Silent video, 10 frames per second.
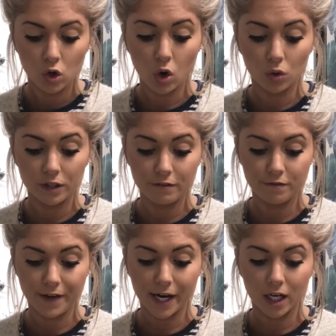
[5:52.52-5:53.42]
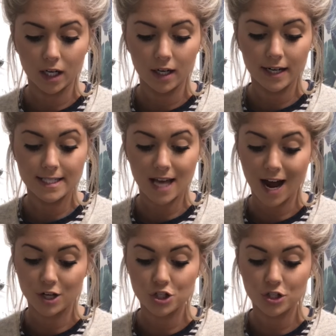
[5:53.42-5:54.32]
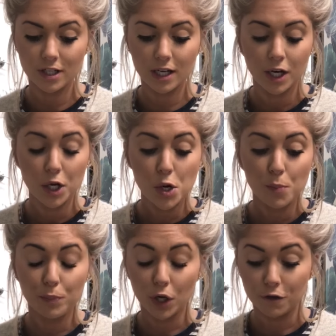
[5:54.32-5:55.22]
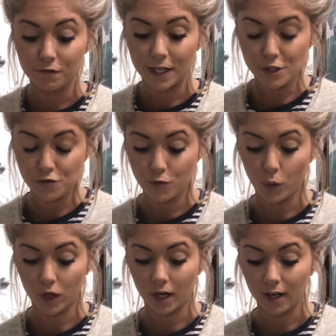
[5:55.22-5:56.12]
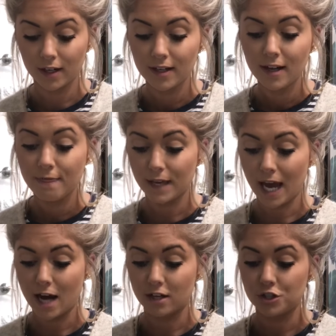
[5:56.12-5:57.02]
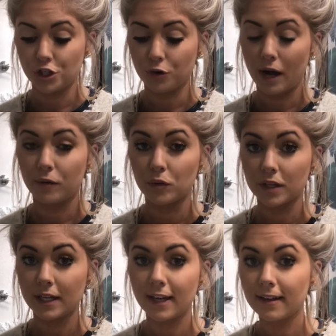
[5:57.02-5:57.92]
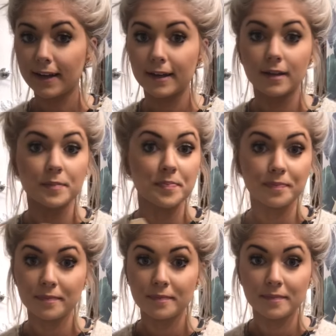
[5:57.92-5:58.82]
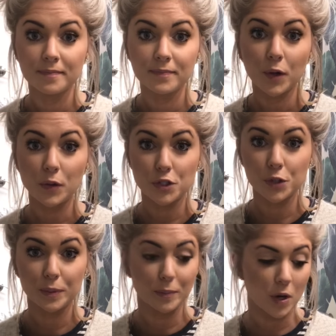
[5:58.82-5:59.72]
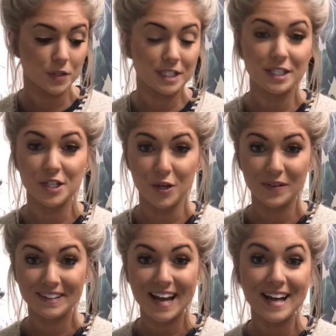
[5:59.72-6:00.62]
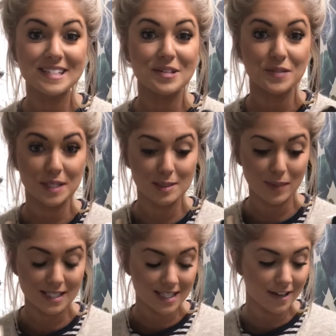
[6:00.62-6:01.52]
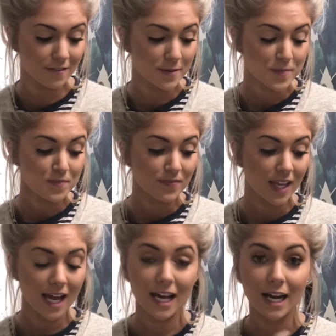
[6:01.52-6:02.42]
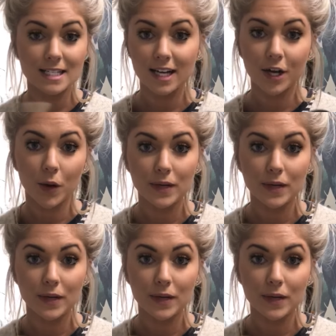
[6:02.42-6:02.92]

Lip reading: Golden Fair, is actually perfect for the cashew. I really like was super ballsy doing that because it was expensive, and I didn't go